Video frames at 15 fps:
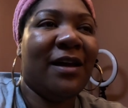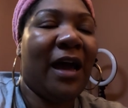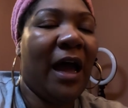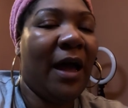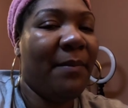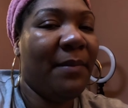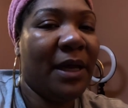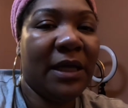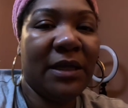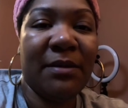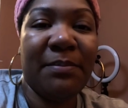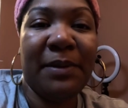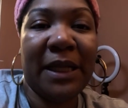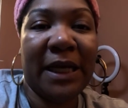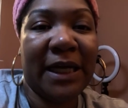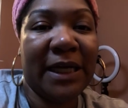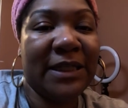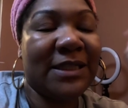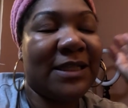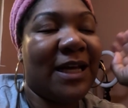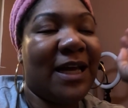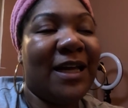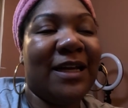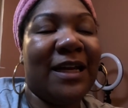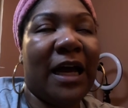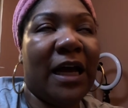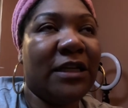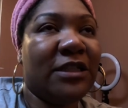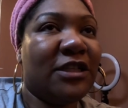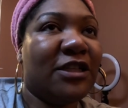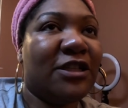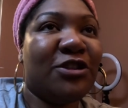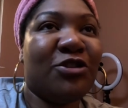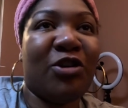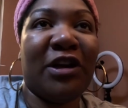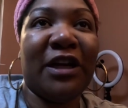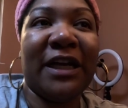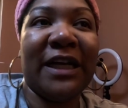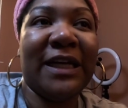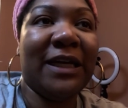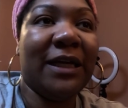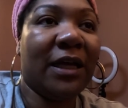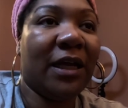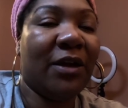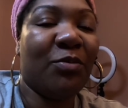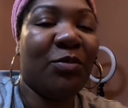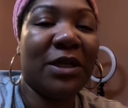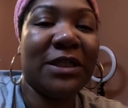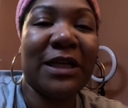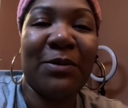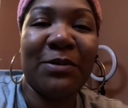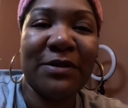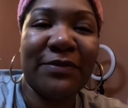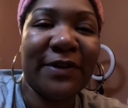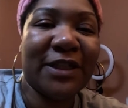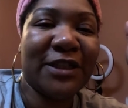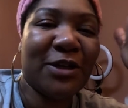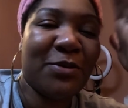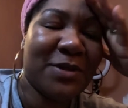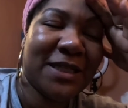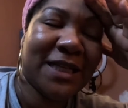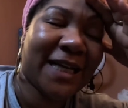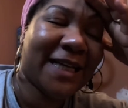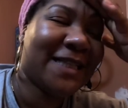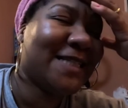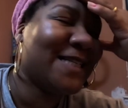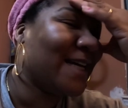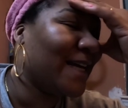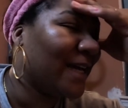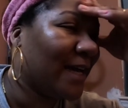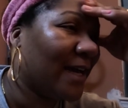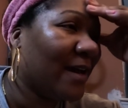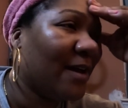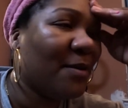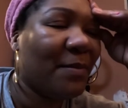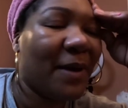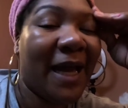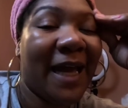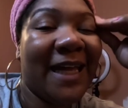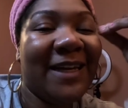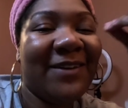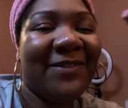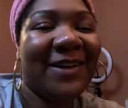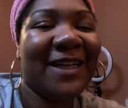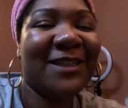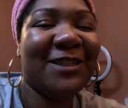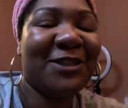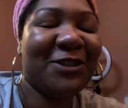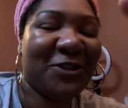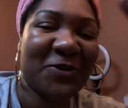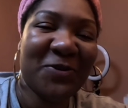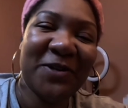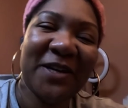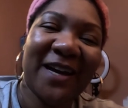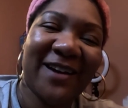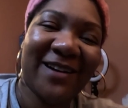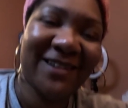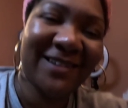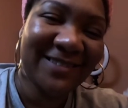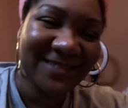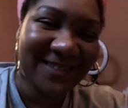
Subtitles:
I made the plates and I just started eating. And once I was finished, I was like, damn, I ain't even get to show y'all.